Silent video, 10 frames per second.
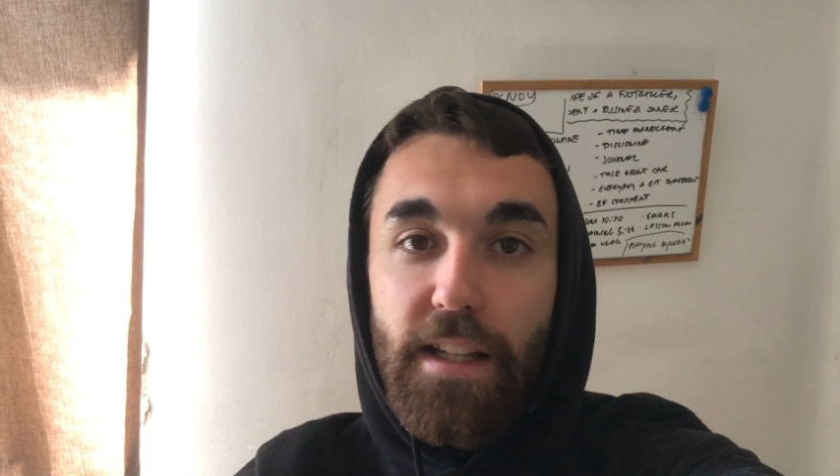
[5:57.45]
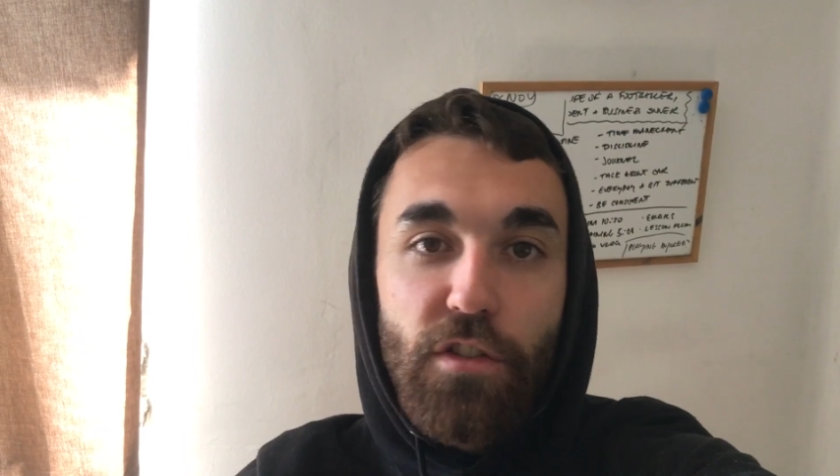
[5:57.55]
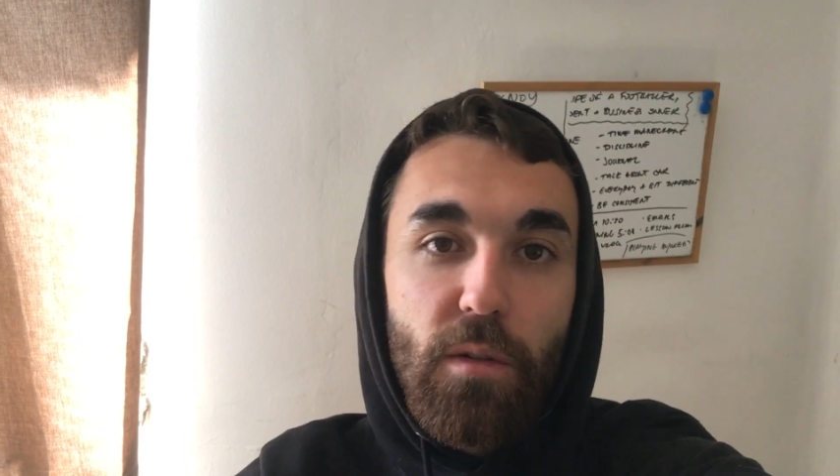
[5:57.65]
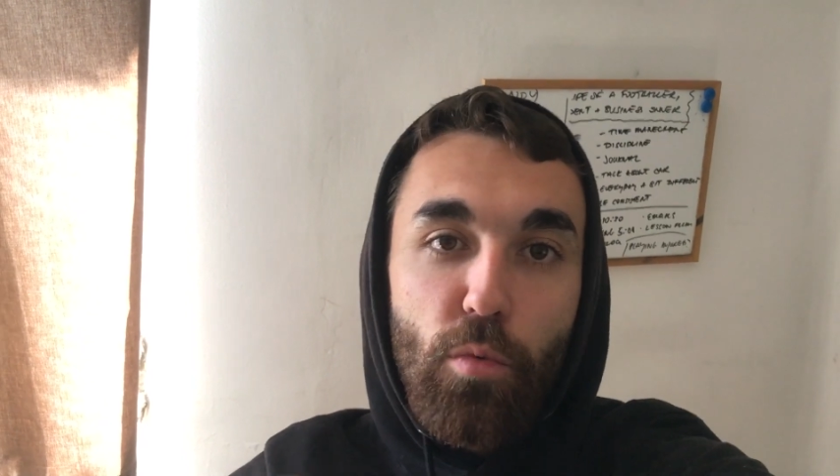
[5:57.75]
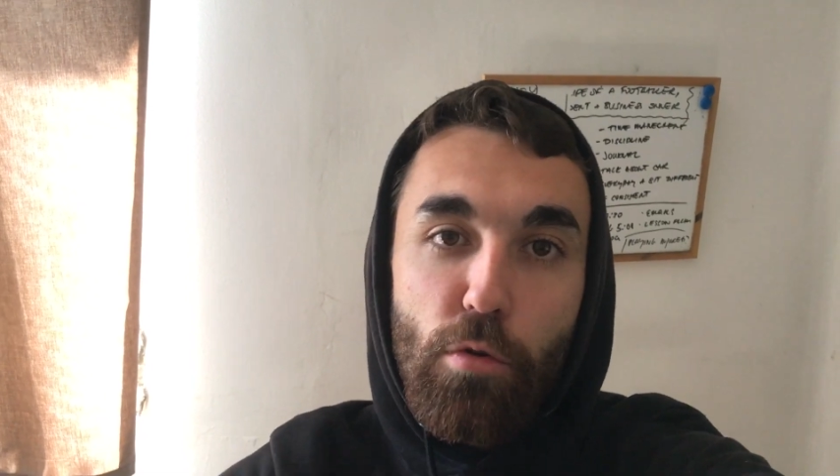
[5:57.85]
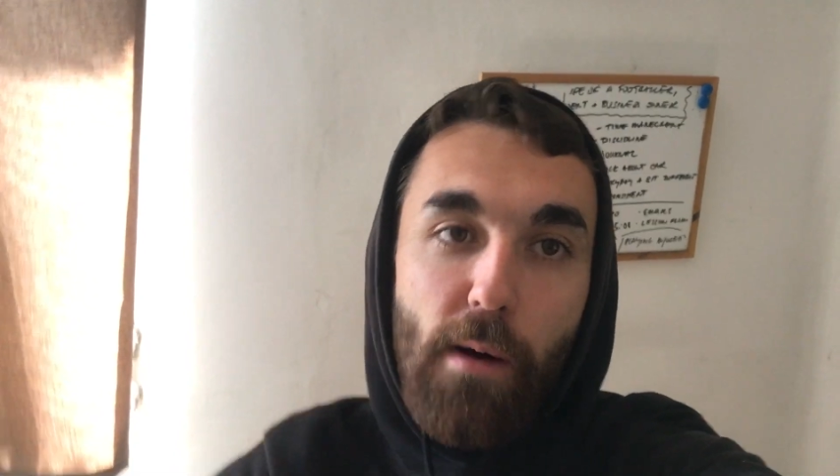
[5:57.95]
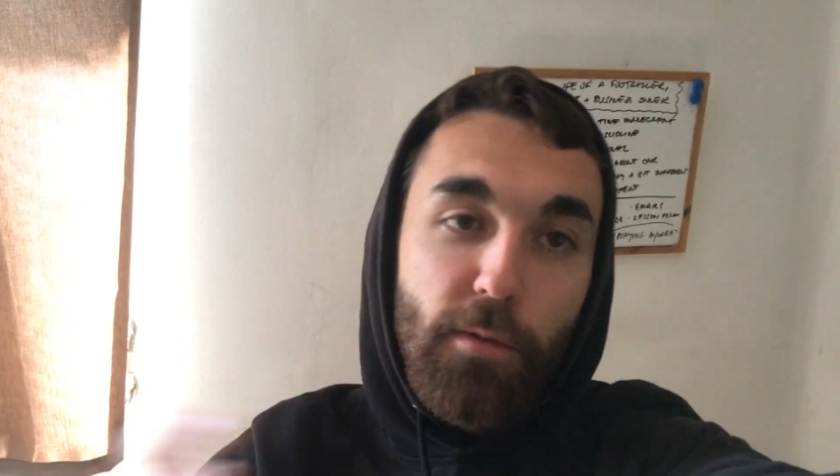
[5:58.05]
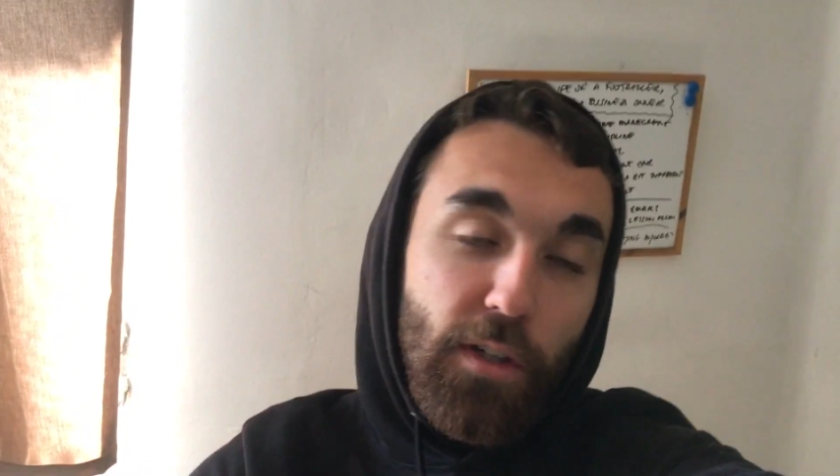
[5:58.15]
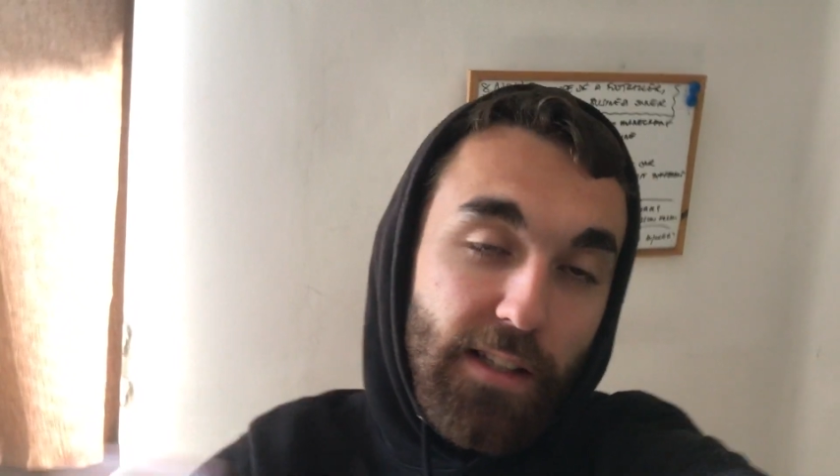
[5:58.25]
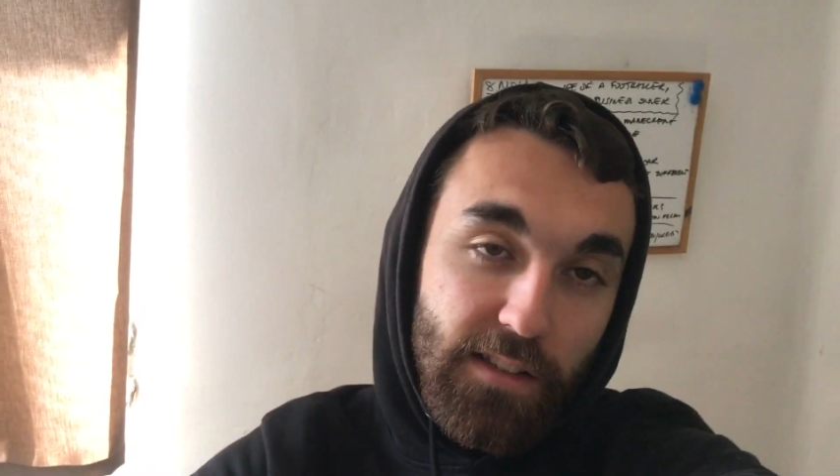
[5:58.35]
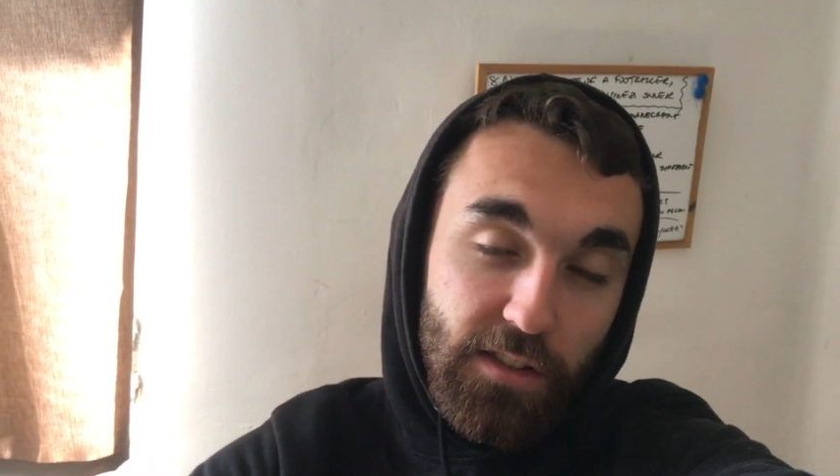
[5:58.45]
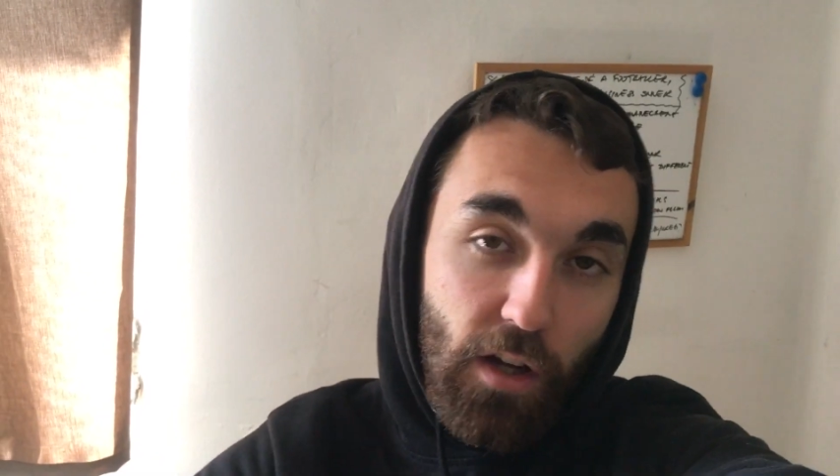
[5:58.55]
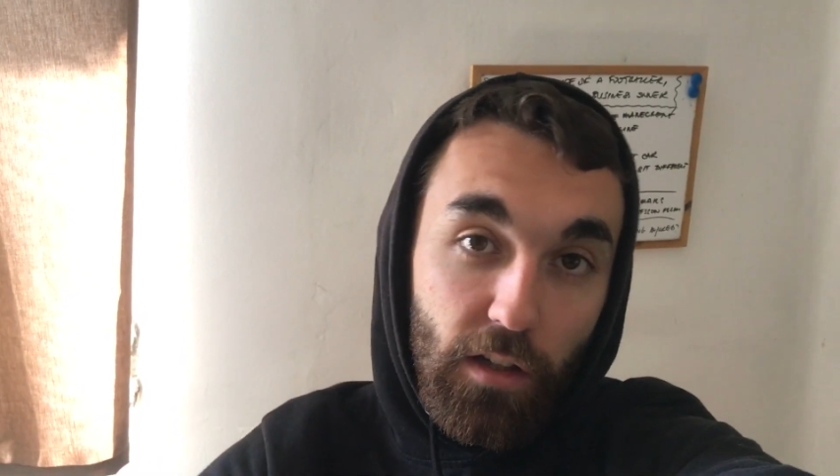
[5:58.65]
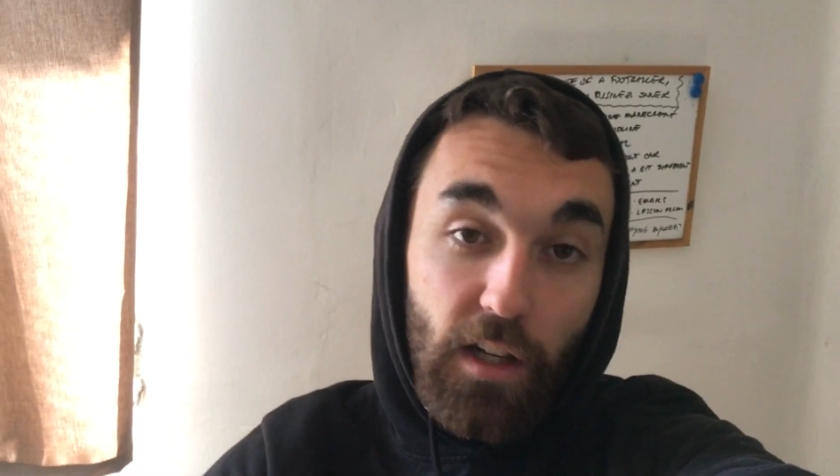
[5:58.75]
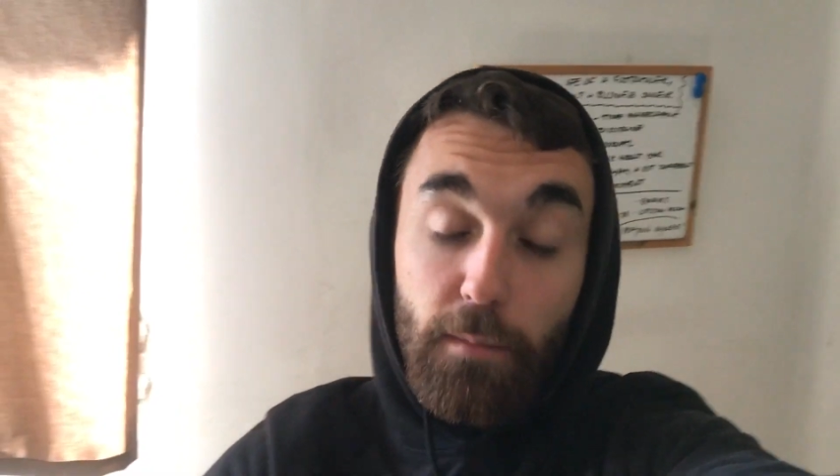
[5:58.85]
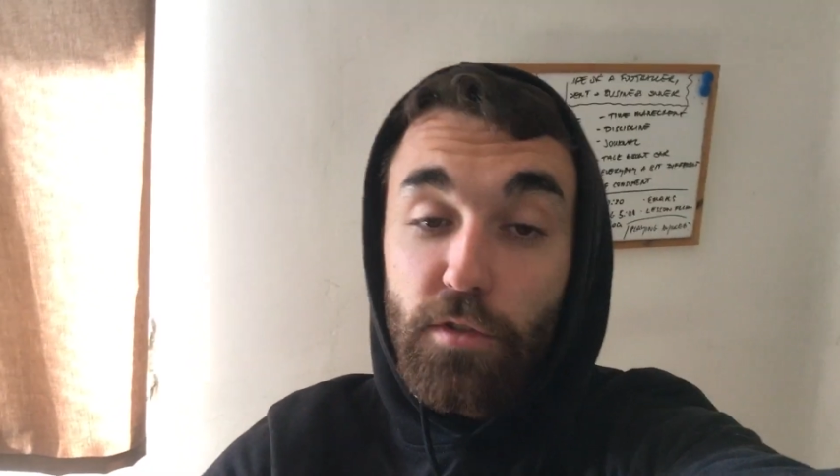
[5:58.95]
injured in the warm-up, you get to the start lineup.